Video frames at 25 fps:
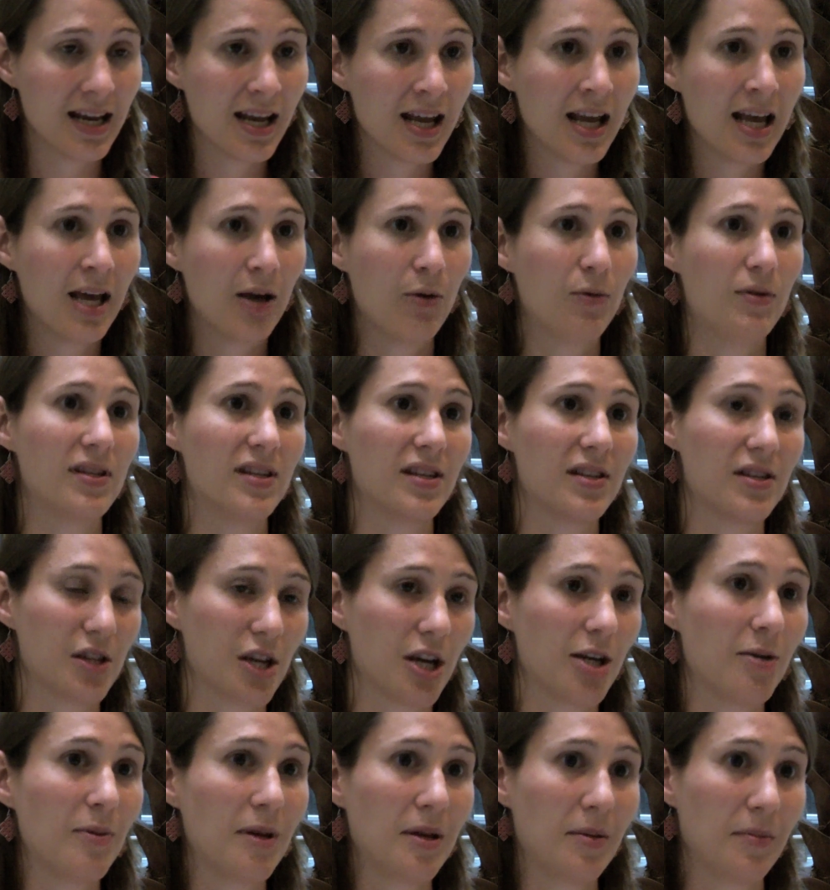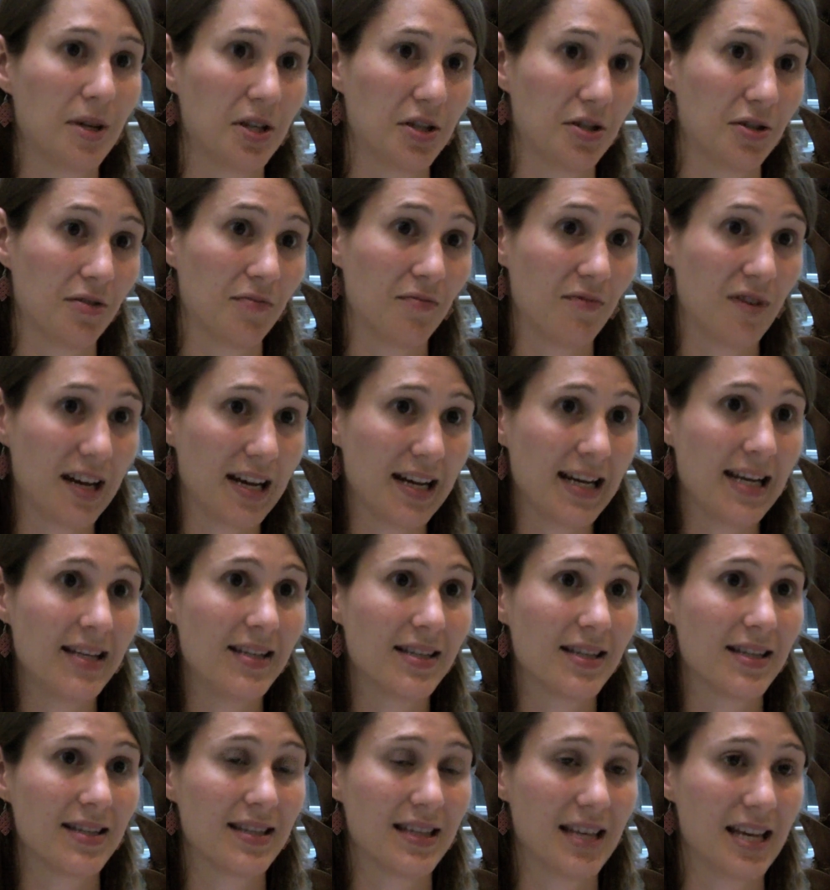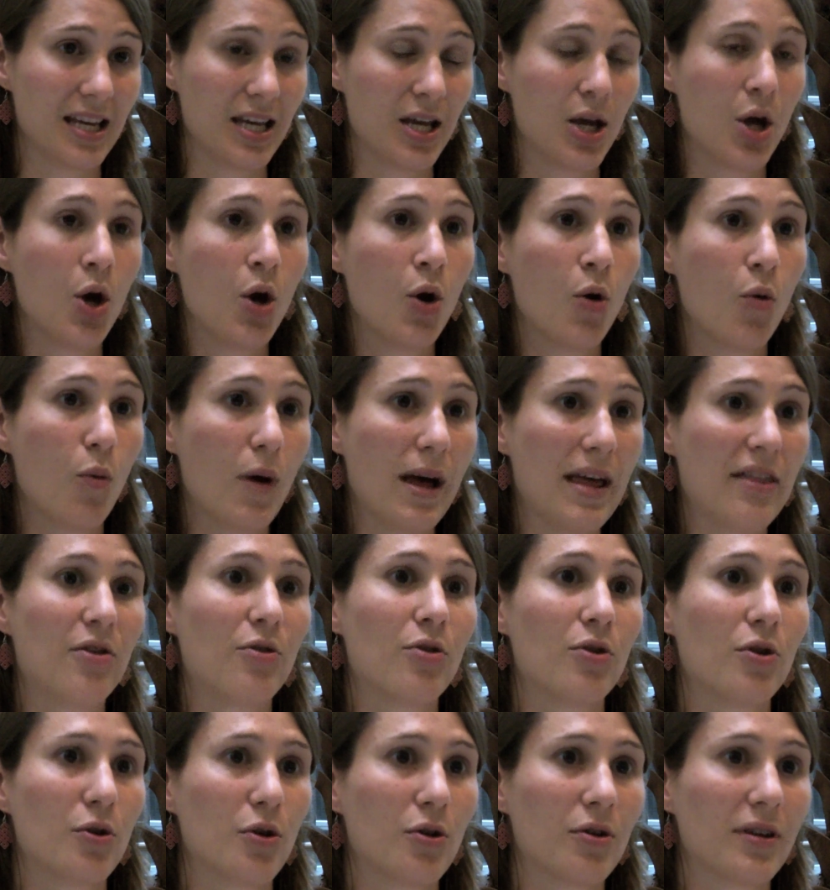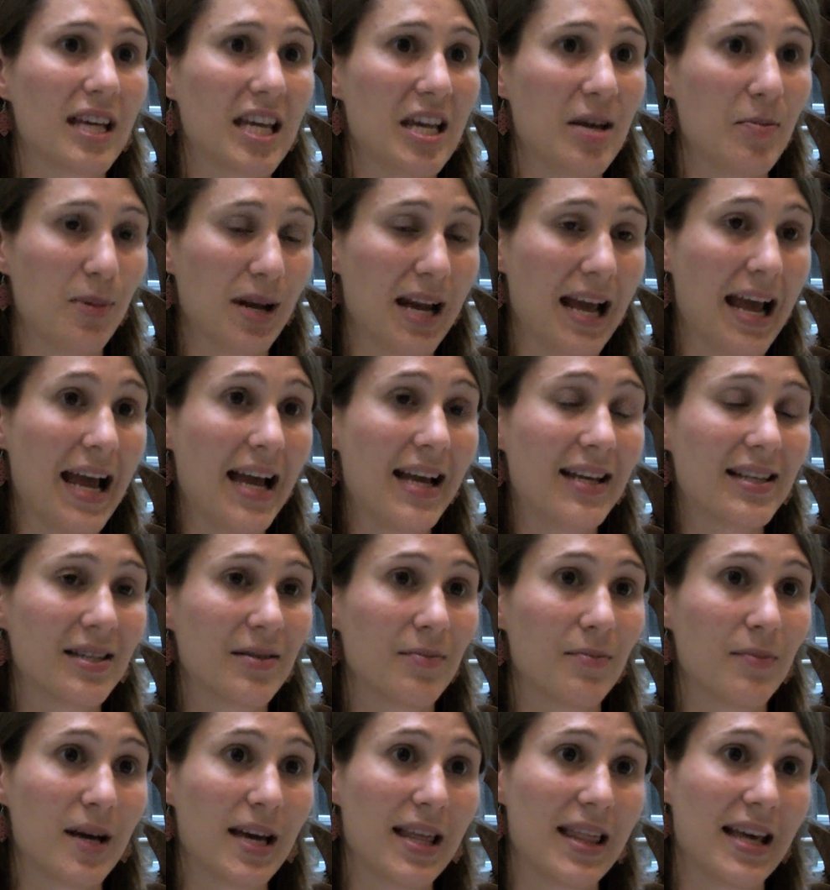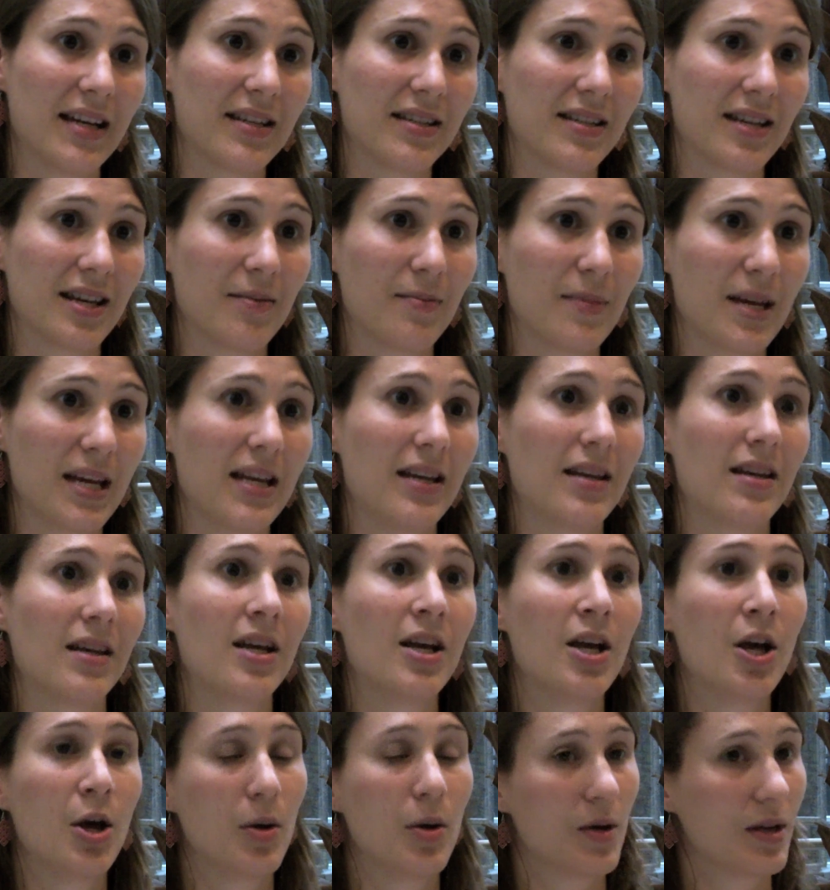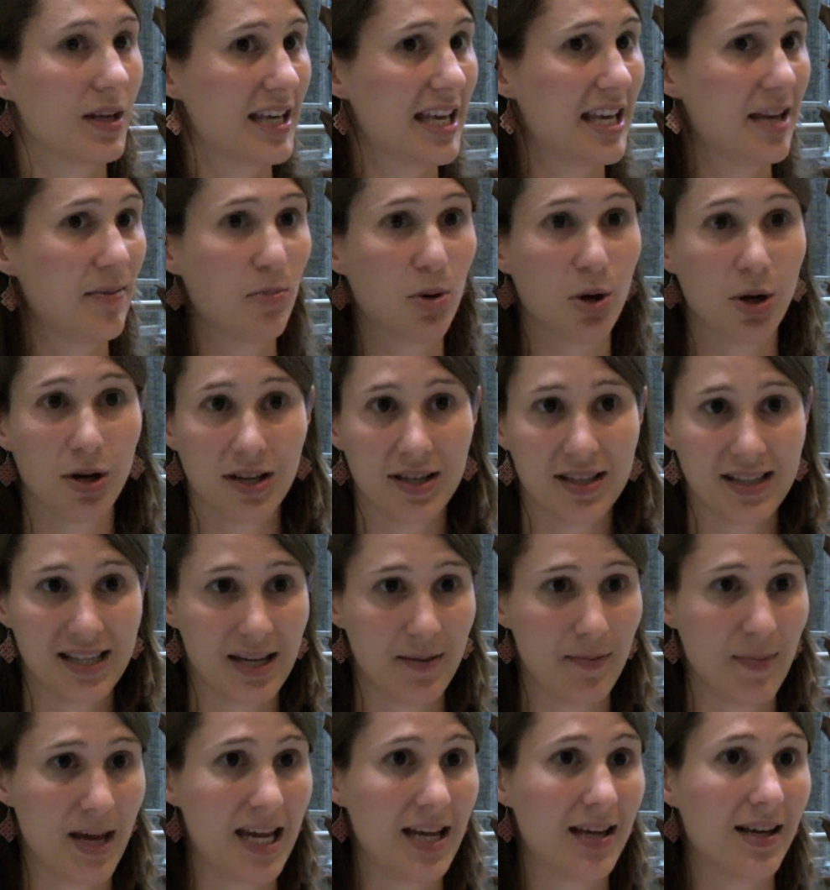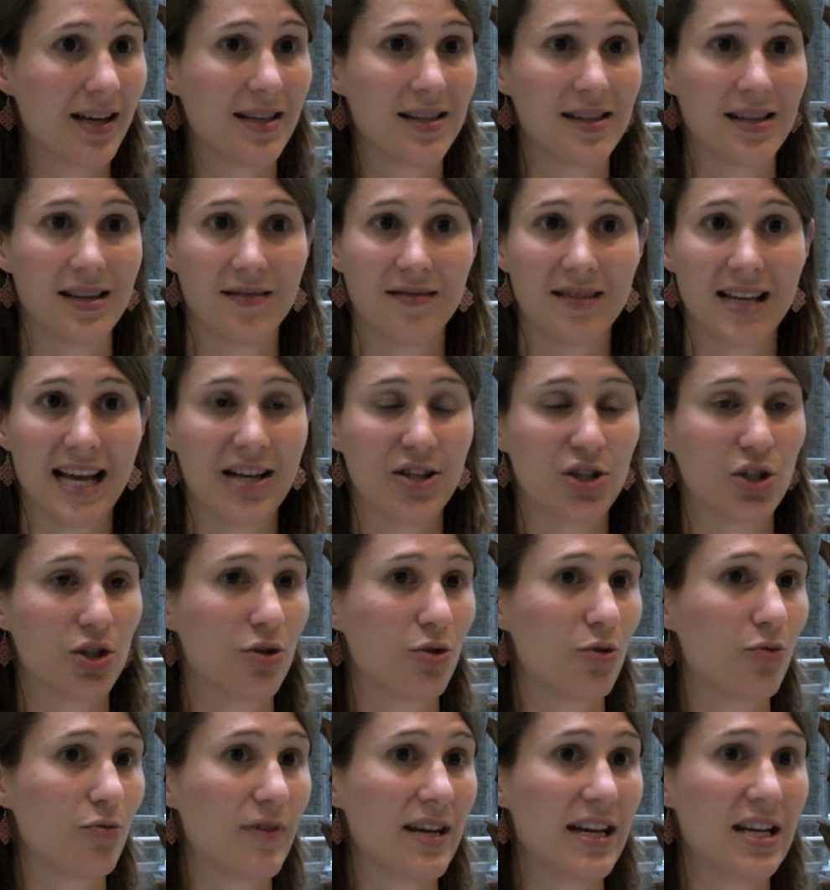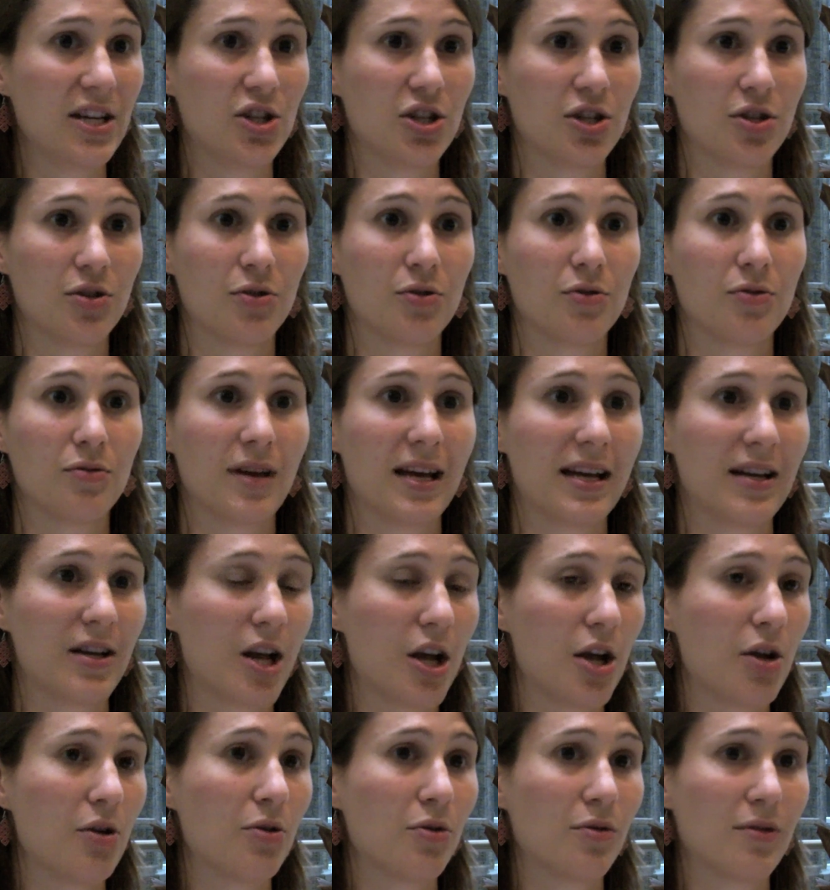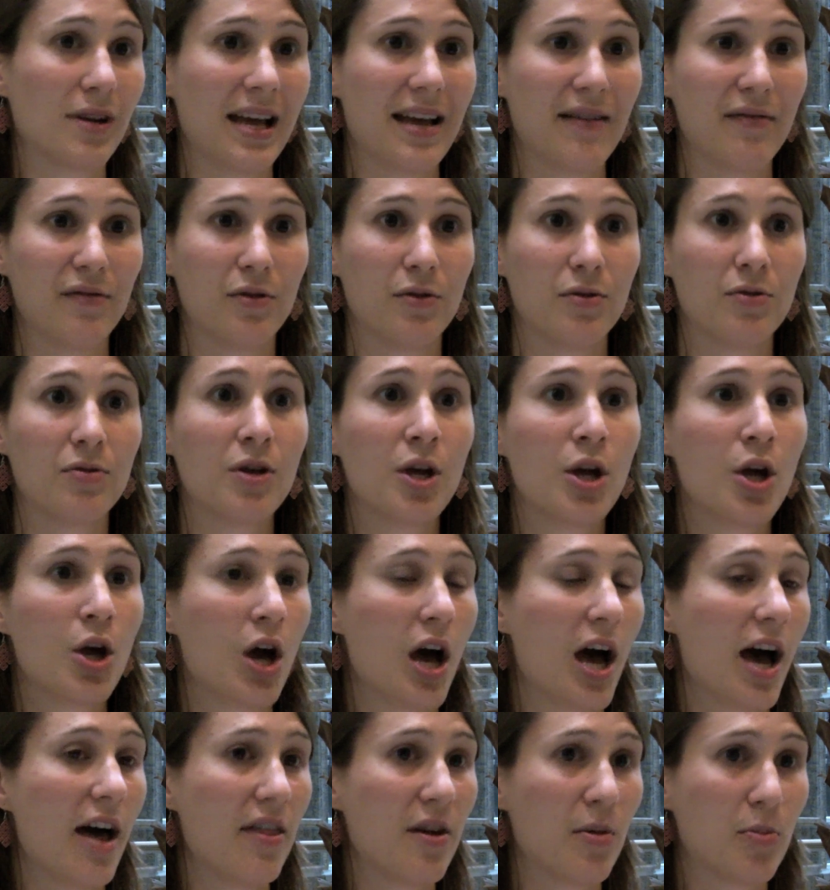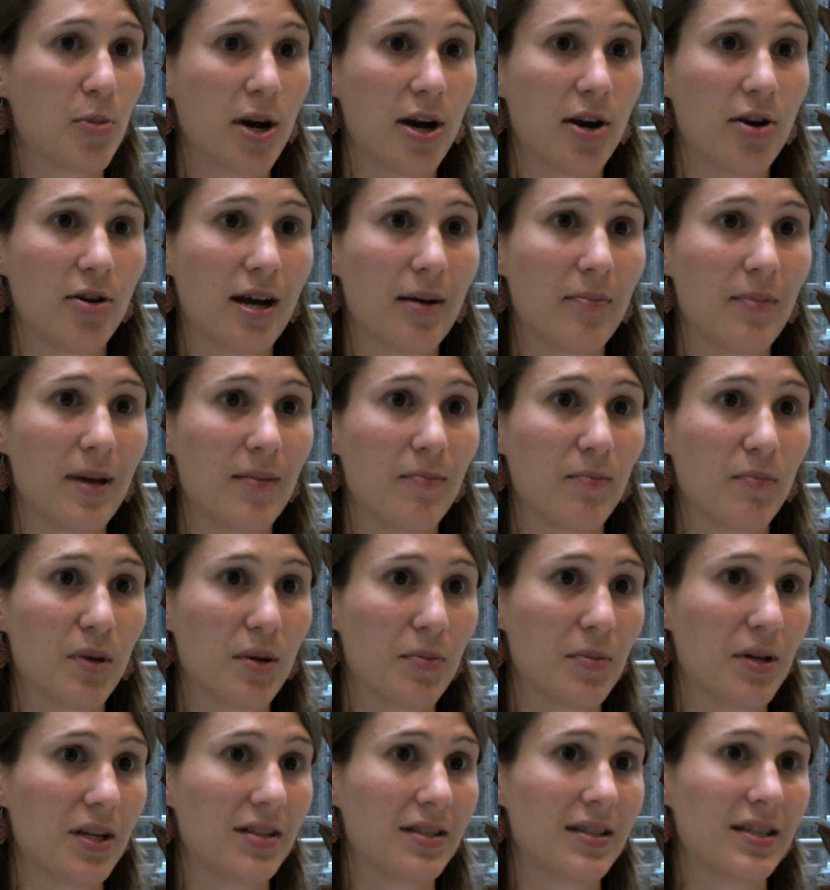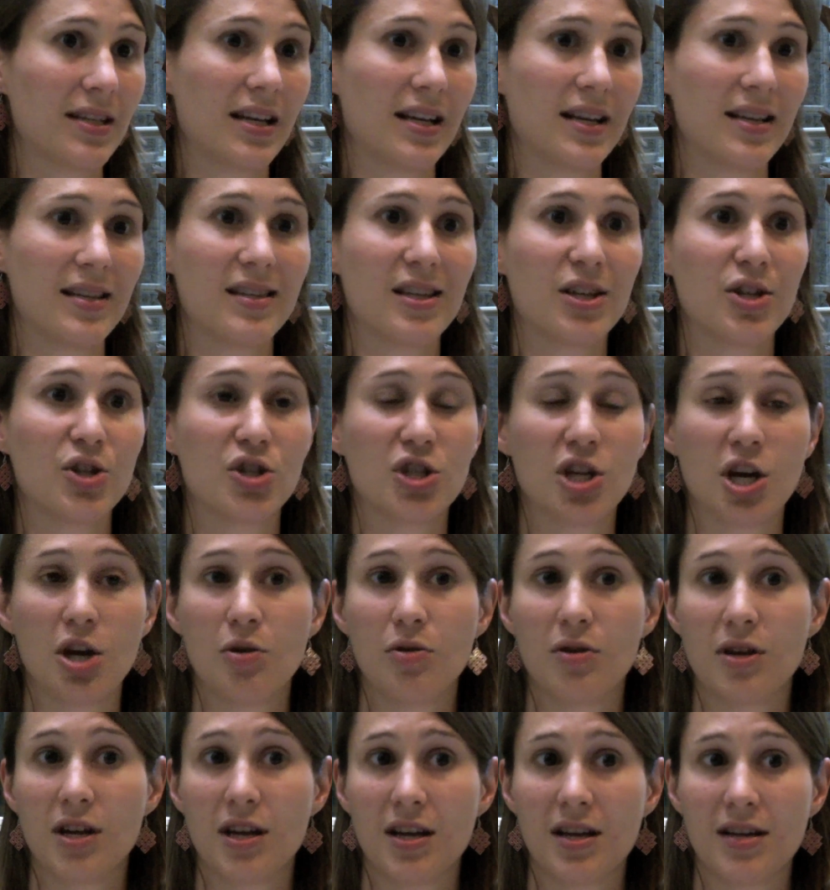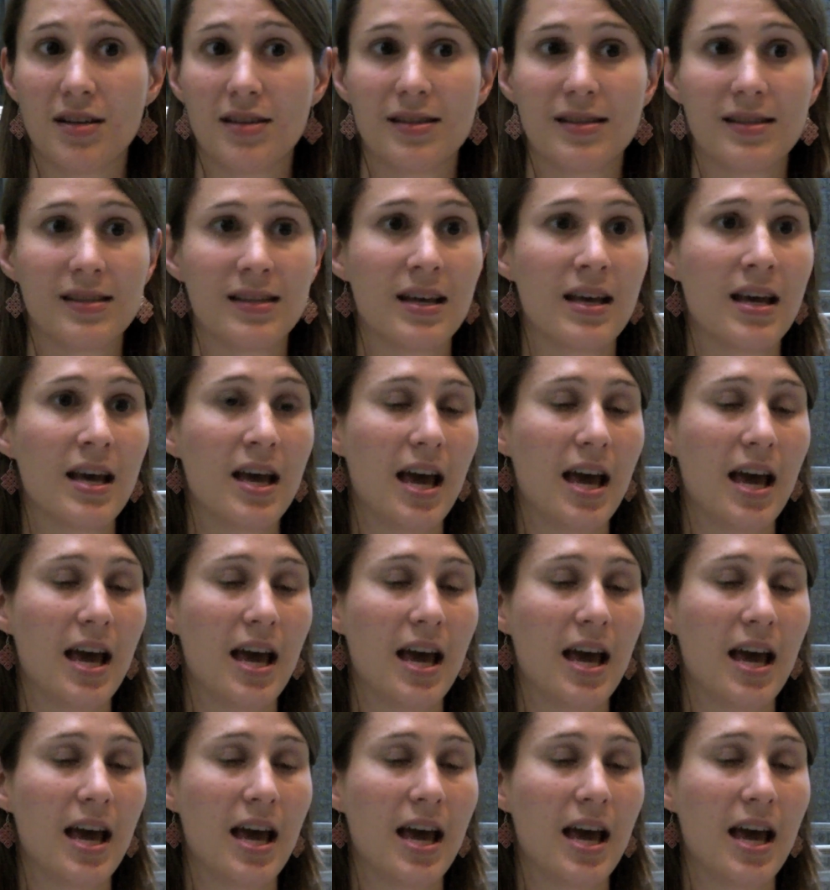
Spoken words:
It was a scoping mission really to see whether or not key players, and by that I mean key policy makers at national, regional and local level, other program implementers, donors,